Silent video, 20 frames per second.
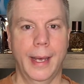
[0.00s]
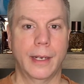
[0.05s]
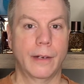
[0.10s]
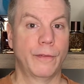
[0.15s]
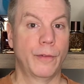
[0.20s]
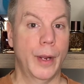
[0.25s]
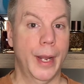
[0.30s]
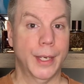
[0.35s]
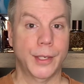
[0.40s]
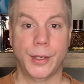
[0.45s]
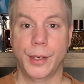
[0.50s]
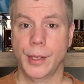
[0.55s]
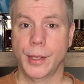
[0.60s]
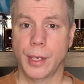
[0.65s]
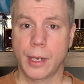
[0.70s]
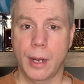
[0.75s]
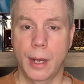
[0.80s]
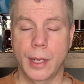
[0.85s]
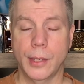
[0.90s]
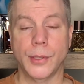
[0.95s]
at a fraction of
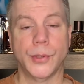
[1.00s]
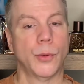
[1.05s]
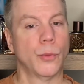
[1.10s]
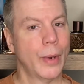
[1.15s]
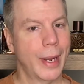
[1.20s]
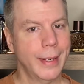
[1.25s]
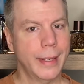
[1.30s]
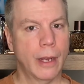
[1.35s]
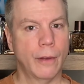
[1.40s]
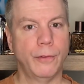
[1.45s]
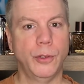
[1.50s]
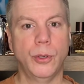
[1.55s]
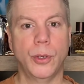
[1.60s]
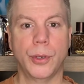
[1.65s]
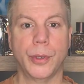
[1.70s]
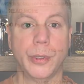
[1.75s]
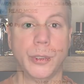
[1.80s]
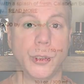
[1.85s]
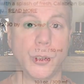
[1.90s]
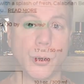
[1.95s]
the cost. Right now, if you
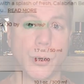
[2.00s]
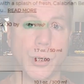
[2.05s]
go to the